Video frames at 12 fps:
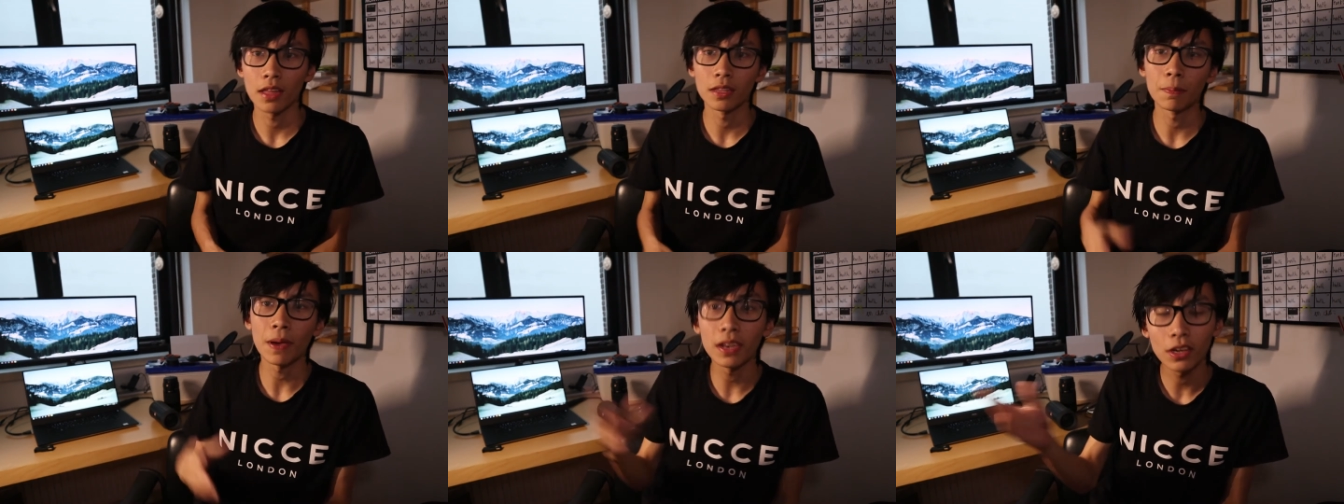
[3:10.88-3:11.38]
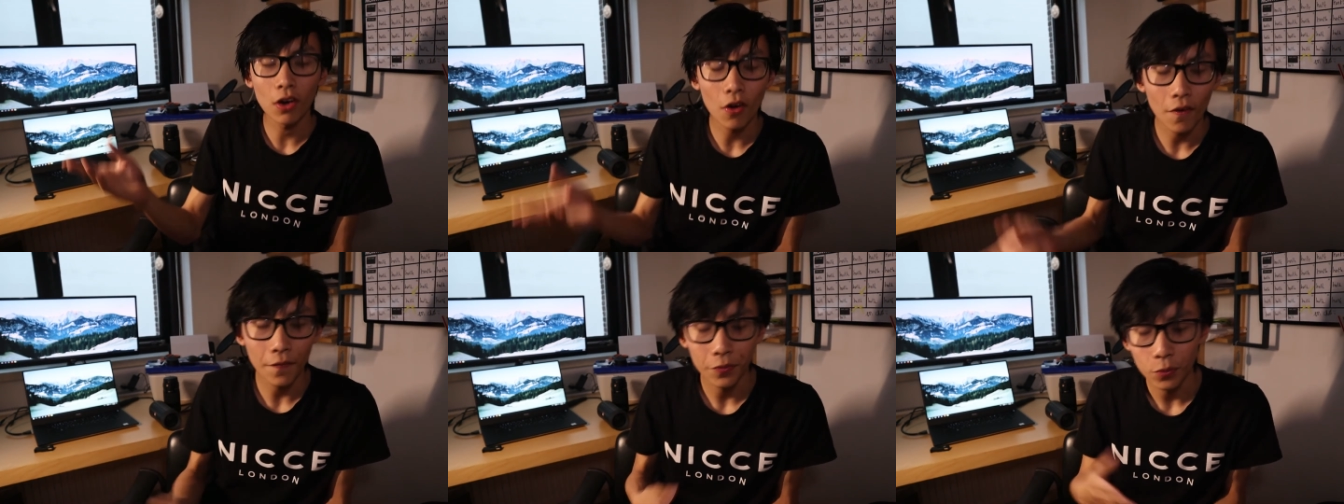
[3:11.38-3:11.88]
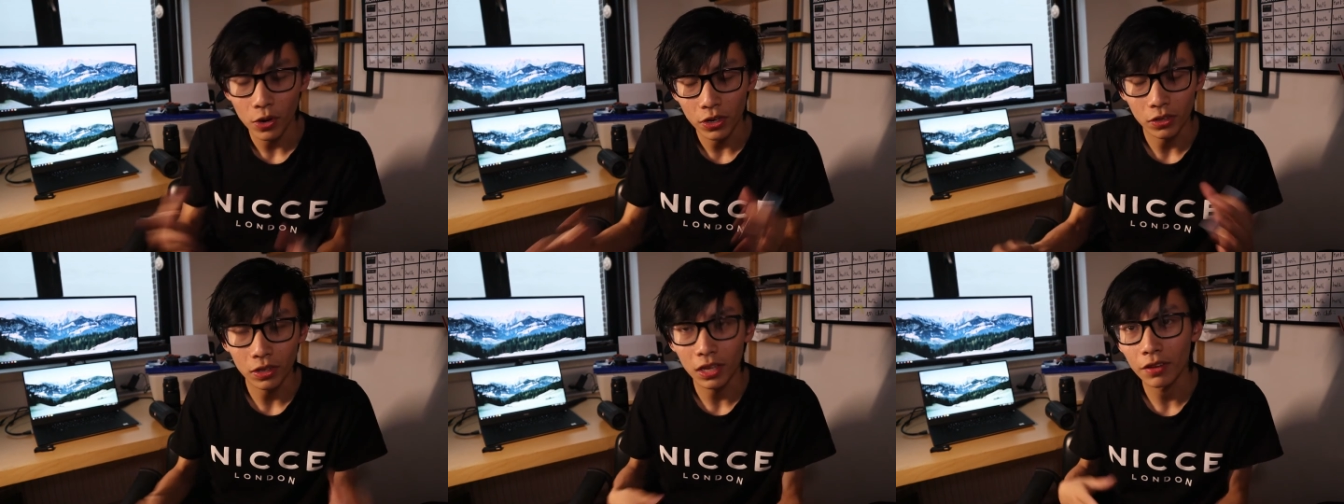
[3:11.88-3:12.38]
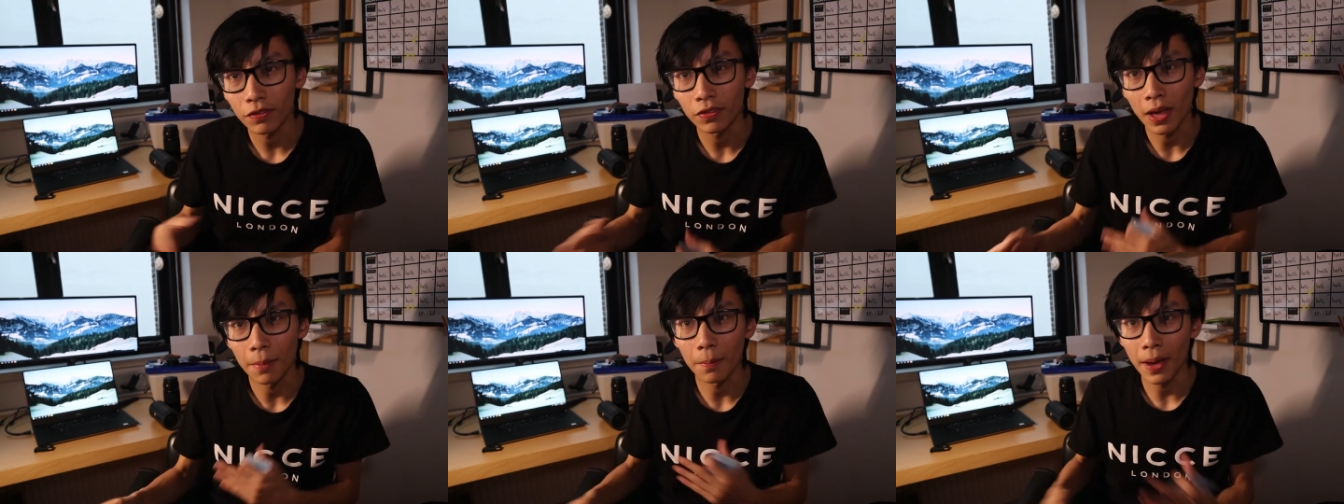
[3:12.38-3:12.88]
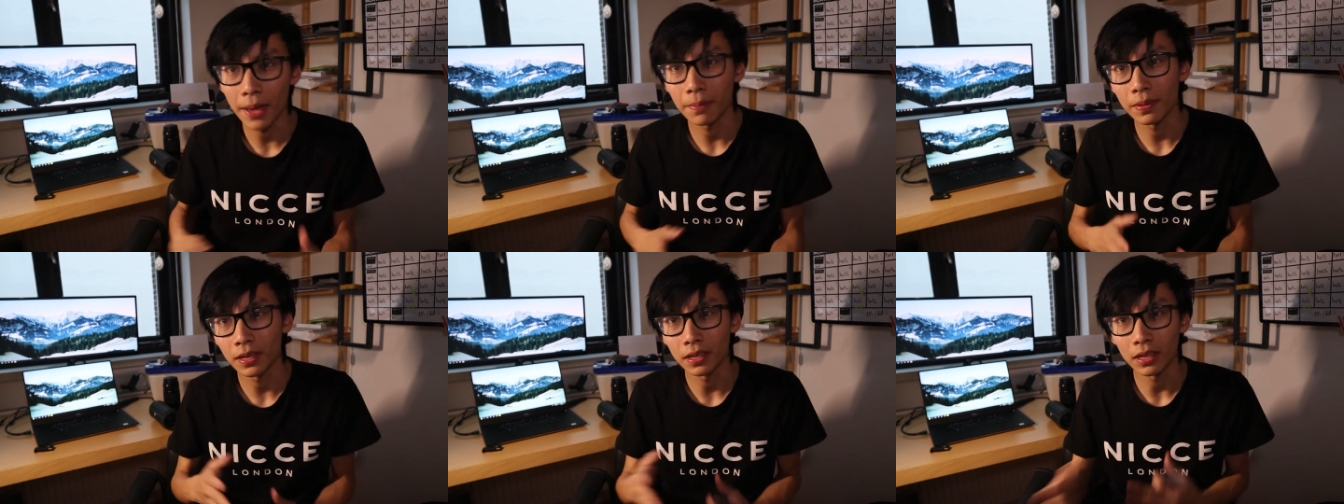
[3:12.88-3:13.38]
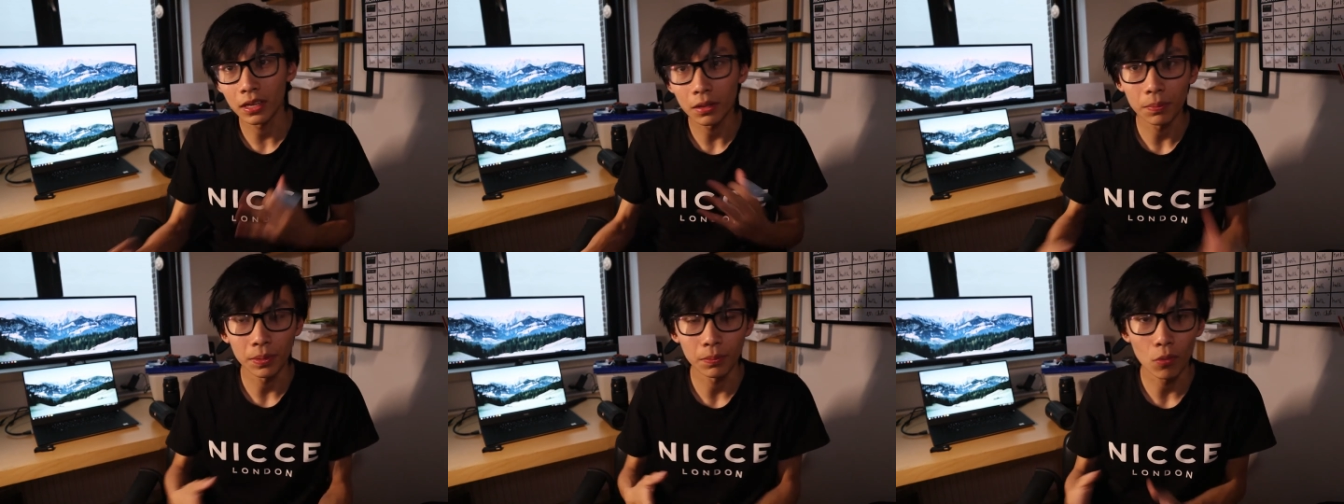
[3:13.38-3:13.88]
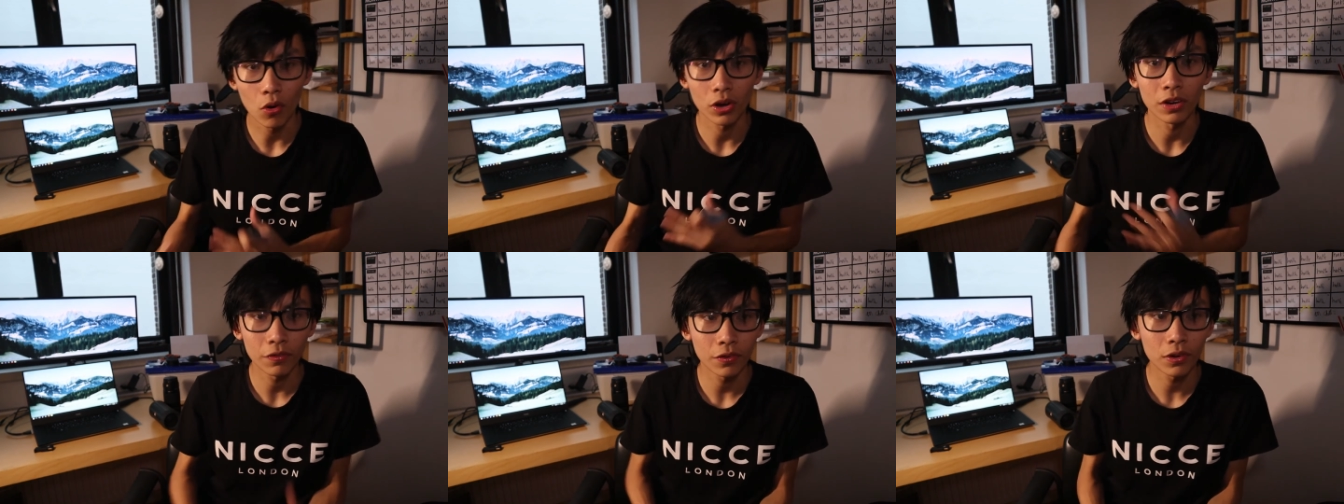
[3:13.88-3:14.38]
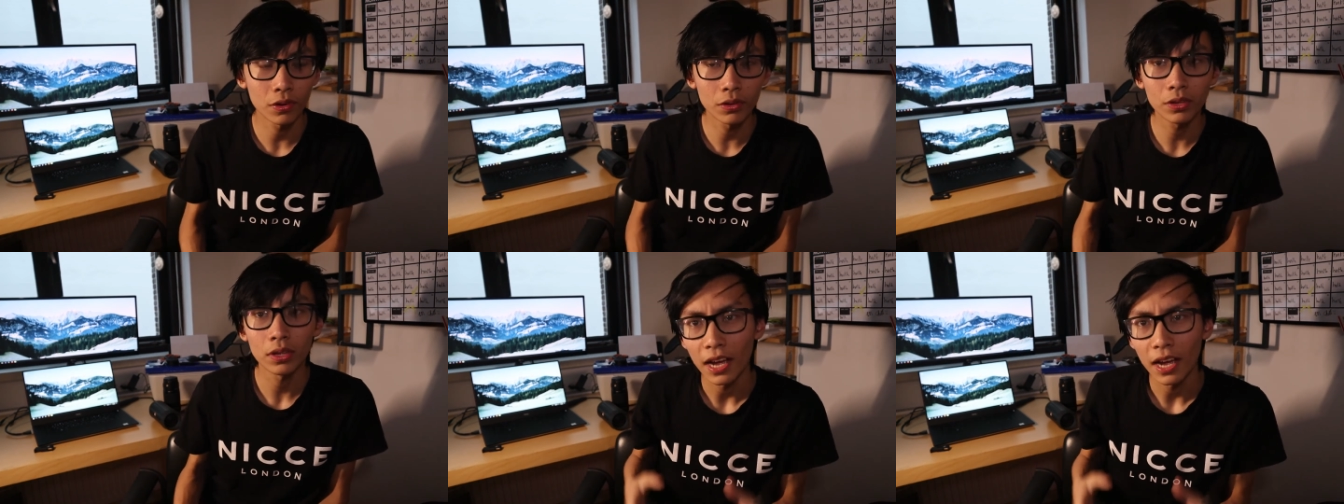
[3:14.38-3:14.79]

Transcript: Depending on where you live, that might be a little bit more difficult.